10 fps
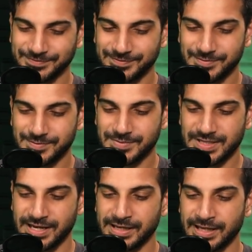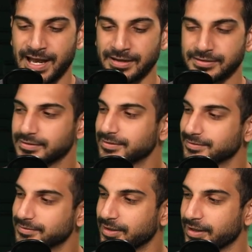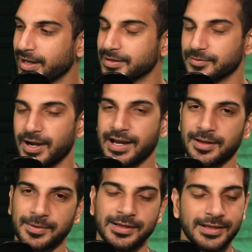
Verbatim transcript: There we go. Dang it, we yeah. I agree. We okay. gotta agree. I gotta.